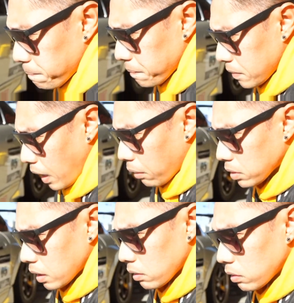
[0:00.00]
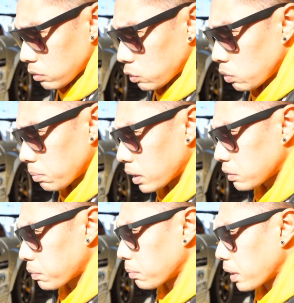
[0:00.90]
that was a little too much
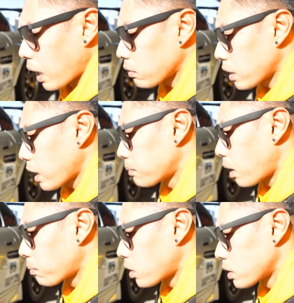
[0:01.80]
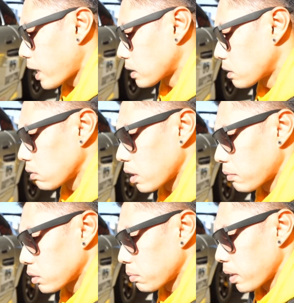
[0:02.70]
for me. I don't think I'm on that skill
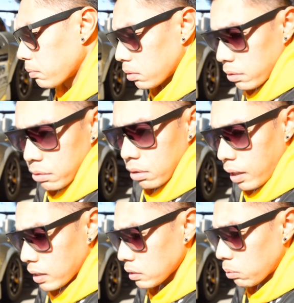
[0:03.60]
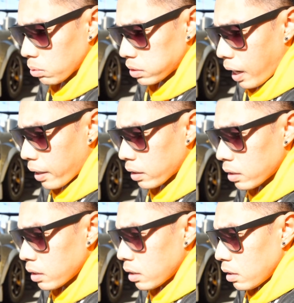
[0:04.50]
level to be able to utilize the whole tire.
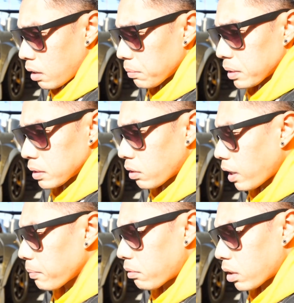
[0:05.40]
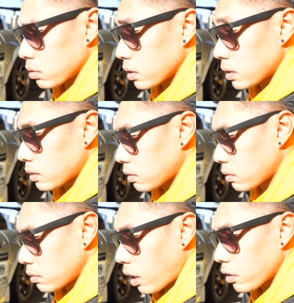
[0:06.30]
I mean, don't get me wrong,
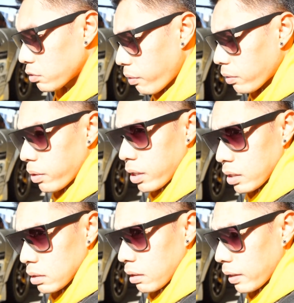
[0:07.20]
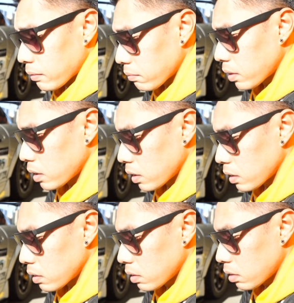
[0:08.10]
the 100 thread wear is like really
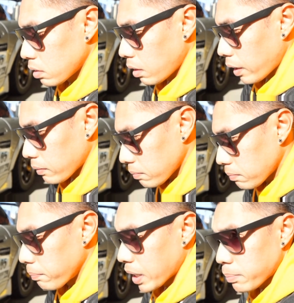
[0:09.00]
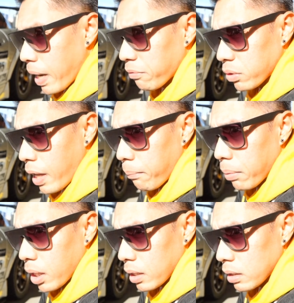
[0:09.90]
like best bang for that
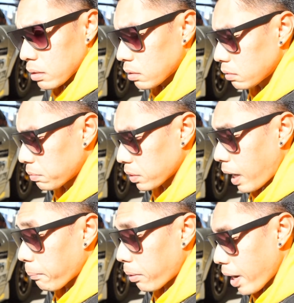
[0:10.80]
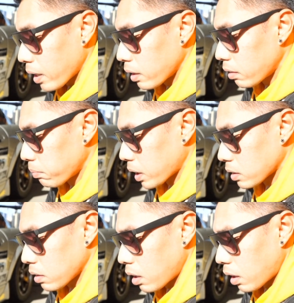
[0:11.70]
buck for that brand, because
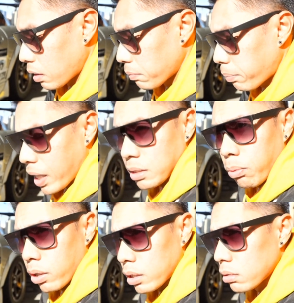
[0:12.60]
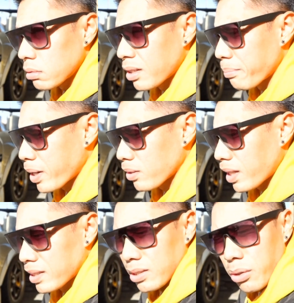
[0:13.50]
price point compared to
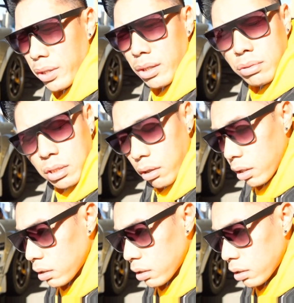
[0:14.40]
like the Toyos are